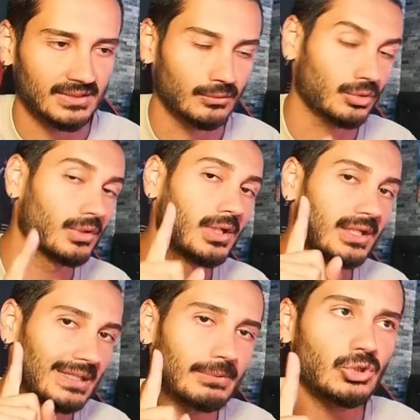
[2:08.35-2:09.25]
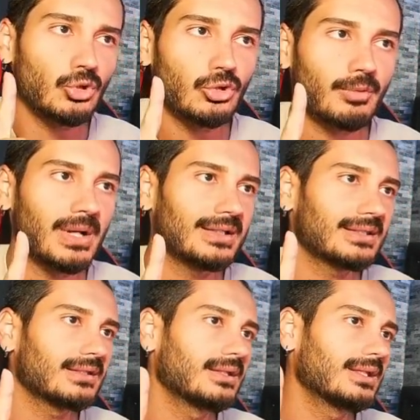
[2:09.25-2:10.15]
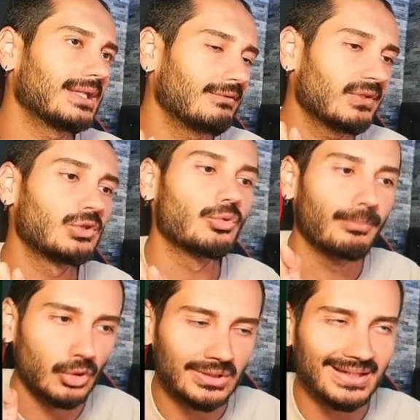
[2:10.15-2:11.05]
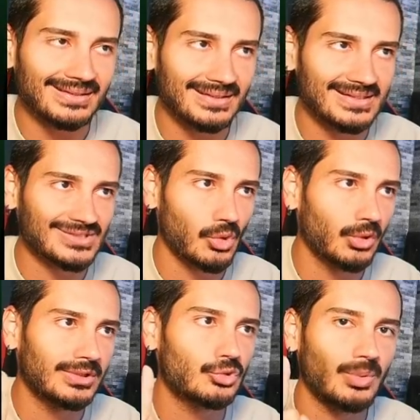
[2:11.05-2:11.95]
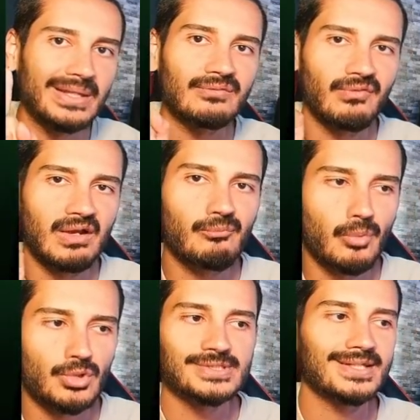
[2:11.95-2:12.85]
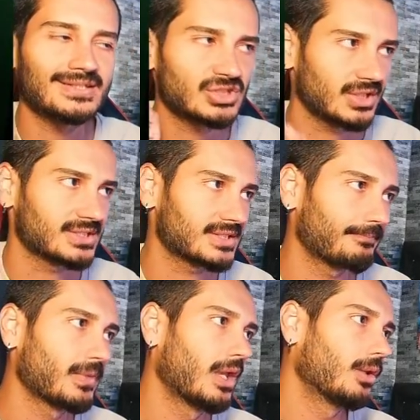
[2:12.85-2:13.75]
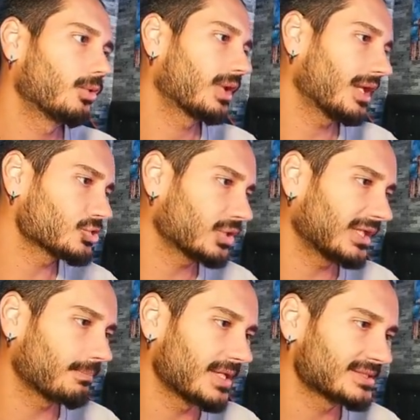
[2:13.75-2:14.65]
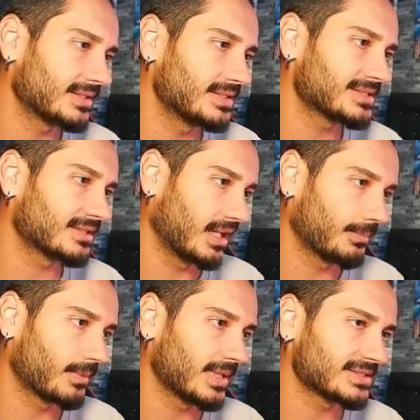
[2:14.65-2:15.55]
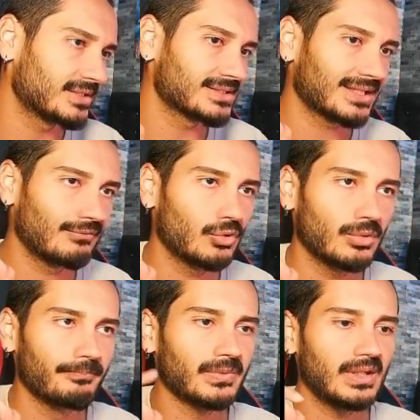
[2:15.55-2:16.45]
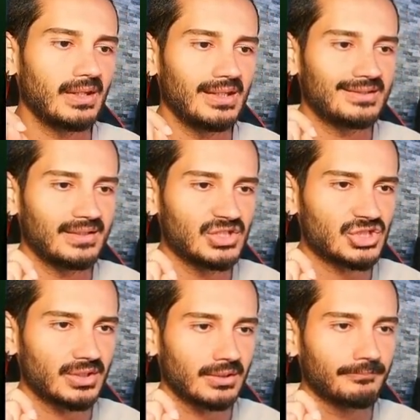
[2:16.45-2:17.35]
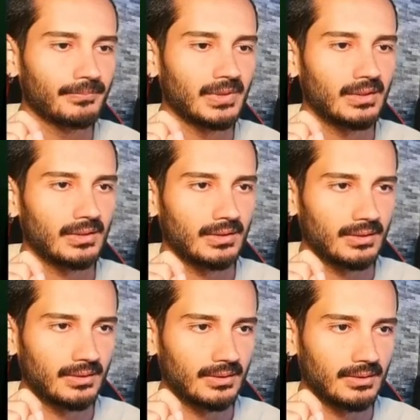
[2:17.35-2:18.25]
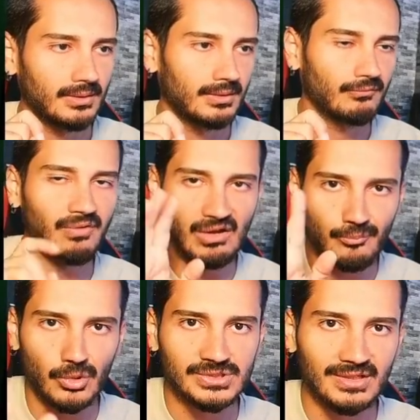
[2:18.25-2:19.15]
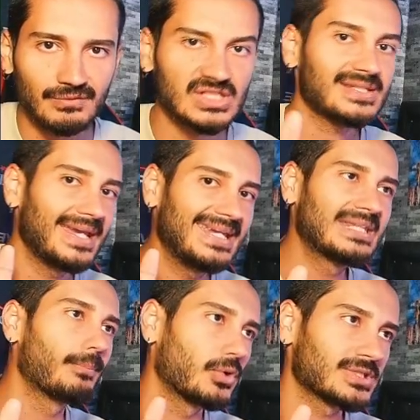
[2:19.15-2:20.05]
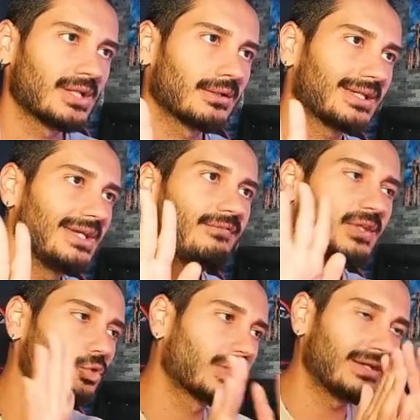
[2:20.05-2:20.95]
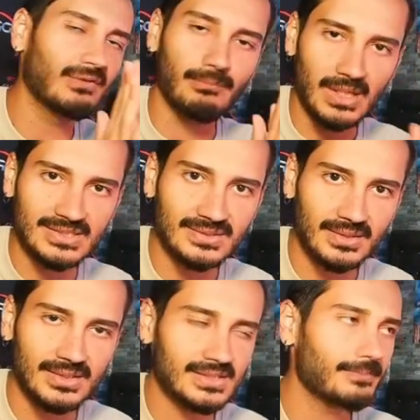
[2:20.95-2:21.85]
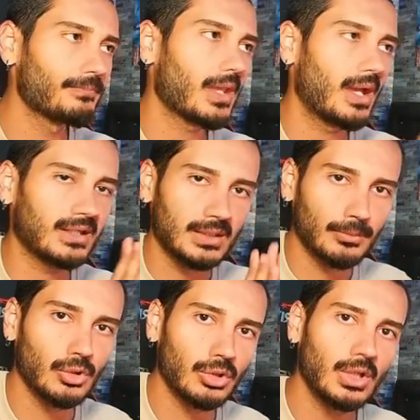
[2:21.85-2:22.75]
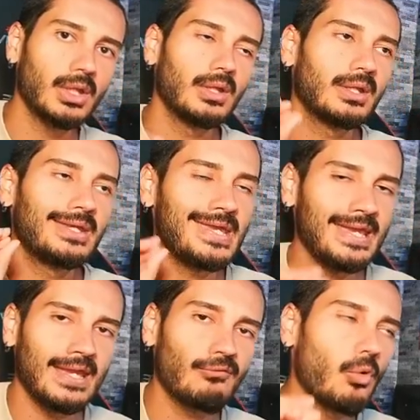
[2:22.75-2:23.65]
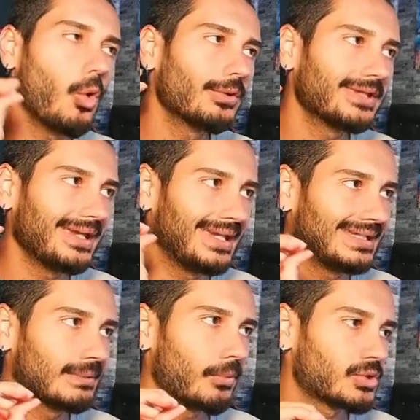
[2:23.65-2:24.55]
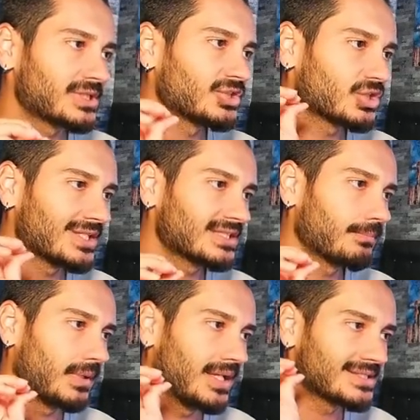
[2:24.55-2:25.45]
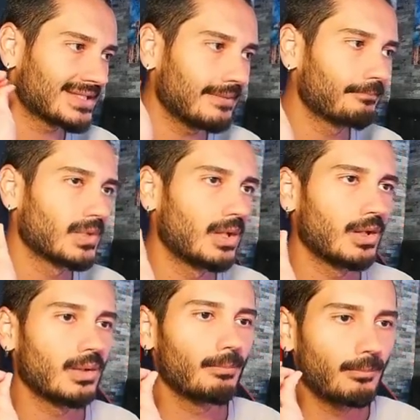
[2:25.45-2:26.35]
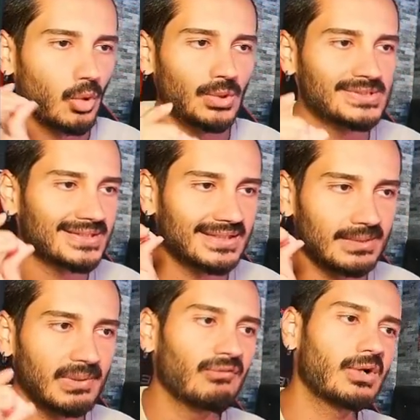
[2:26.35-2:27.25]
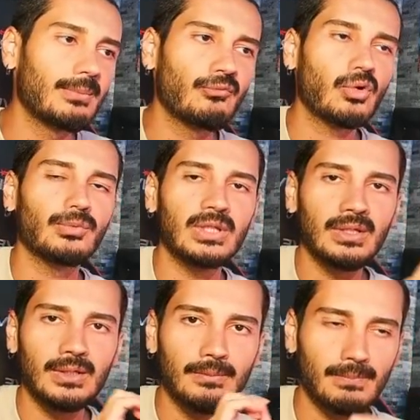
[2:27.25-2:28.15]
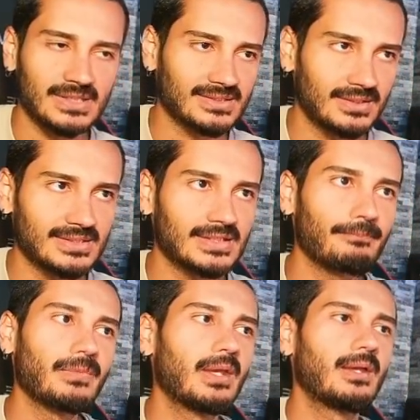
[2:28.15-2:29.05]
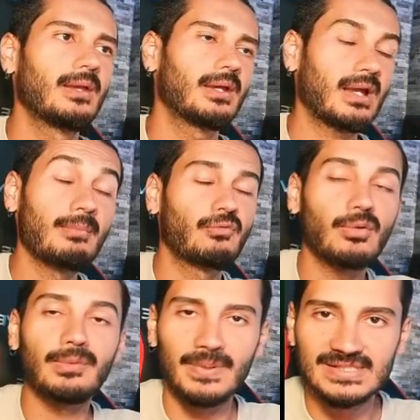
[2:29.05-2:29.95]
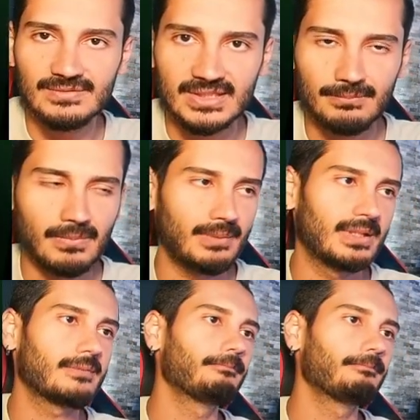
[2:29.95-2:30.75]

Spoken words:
Look, keep that on your mind. Even you book that, it's only 25% chance. You can also get masteries, sniper masteries, give you additional 5%, which is 80%. Like even you give him masteries and the book, he have only 80% chance to place a poison debuff coming from the masteries. Coming from the passive skill, my bad.